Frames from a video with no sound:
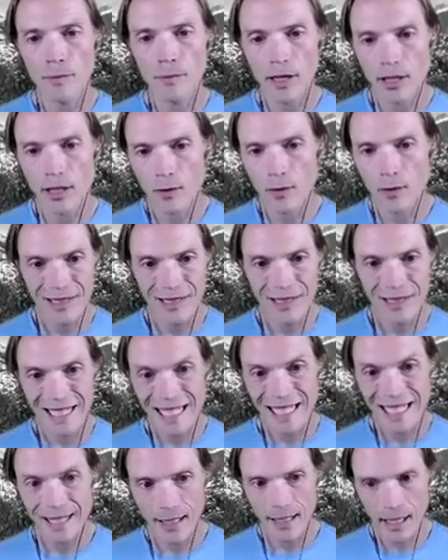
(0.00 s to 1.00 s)
anything yet.
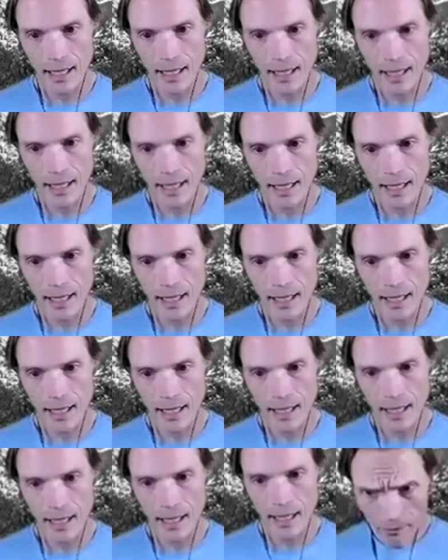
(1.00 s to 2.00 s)

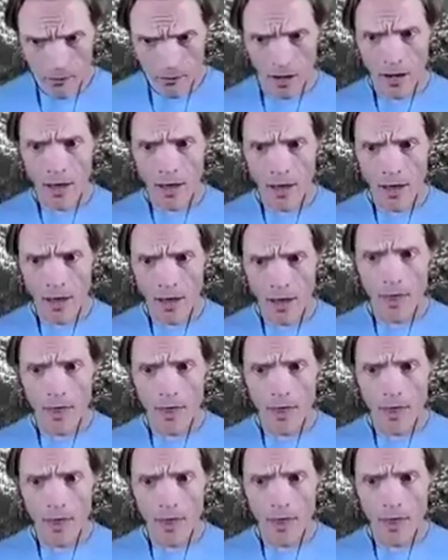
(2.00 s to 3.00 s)
Then we're going to
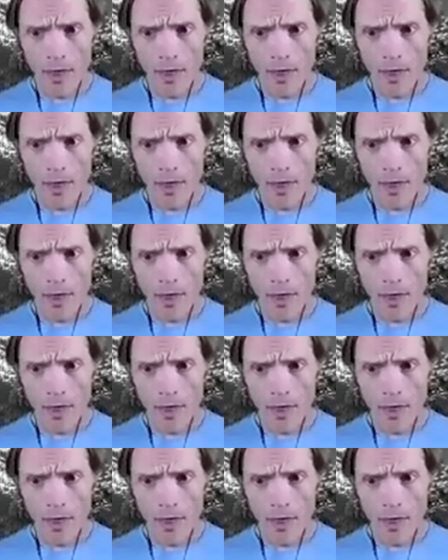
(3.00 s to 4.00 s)
coordinate the change.
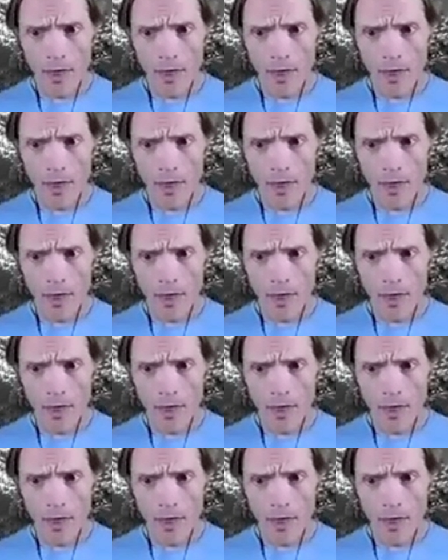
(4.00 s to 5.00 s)
The coordination of the
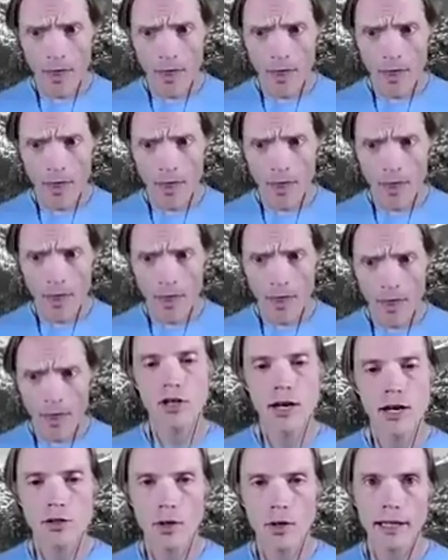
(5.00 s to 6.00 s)
change is where it gets really
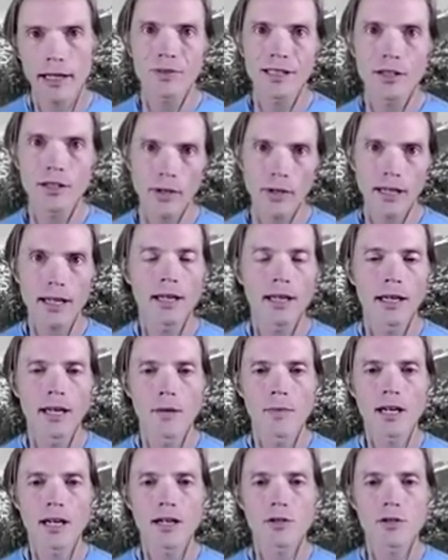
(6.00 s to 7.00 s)
tricky because we
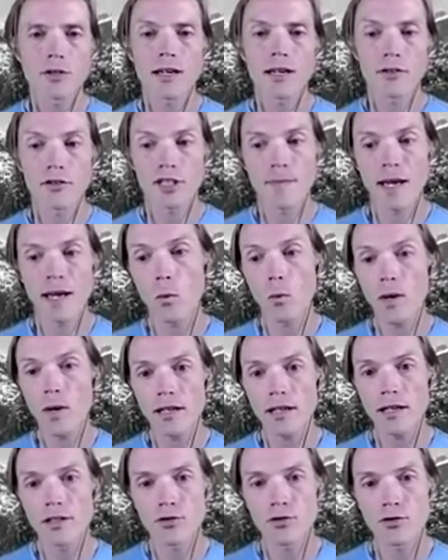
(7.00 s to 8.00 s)
could actually spend
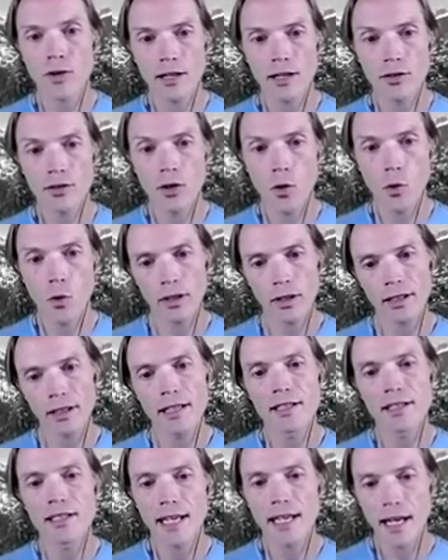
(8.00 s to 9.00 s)
weeks trying to coordinate
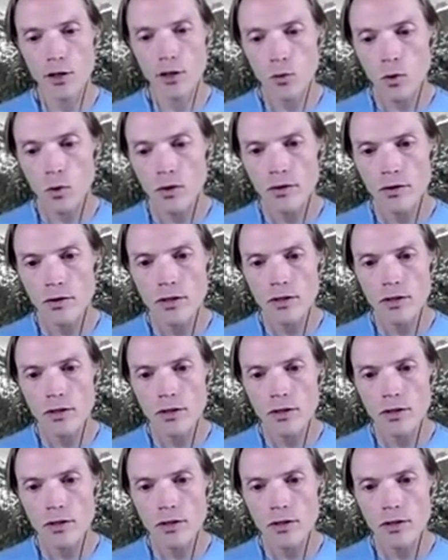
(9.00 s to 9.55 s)
schedules